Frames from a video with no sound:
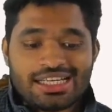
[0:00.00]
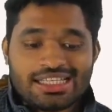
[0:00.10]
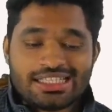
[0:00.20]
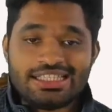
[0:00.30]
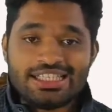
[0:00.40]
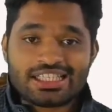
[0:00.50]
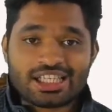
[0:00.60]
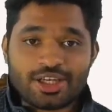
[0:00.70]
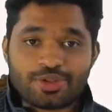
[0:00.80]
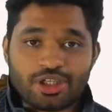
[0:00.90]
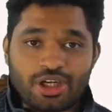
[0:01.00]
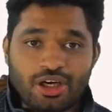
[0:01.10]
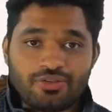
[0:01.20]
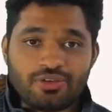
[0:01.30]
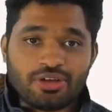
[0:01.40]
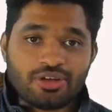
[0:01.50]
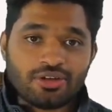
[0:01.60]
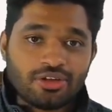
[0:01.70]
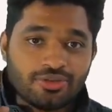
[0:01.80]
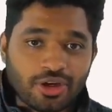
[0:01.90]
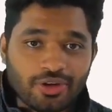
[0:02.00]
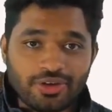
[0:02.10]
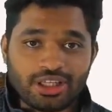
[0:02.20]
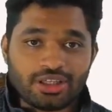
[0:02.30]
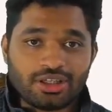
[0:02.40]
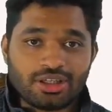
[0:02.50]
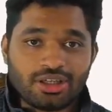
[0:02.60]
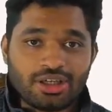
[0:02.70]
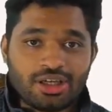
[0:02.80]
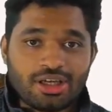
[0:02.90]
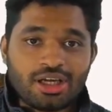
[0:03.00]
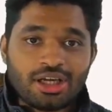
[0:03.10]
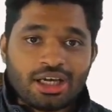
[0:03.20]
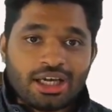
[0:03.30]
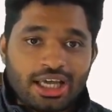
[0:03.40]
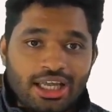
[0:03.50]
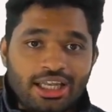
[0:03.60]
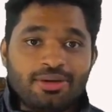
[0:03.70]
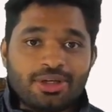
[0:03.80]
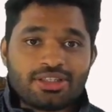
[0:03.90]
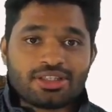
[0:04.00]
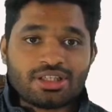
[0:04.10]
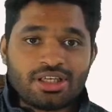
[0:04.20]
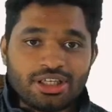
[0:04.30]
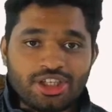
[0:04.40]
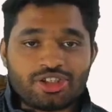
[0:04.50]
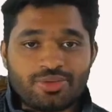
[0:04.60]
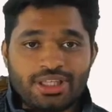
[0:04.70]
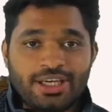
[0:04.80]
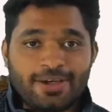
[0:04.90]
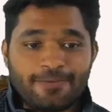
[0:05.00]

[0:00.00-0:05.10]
a description of the following elements needs to be there.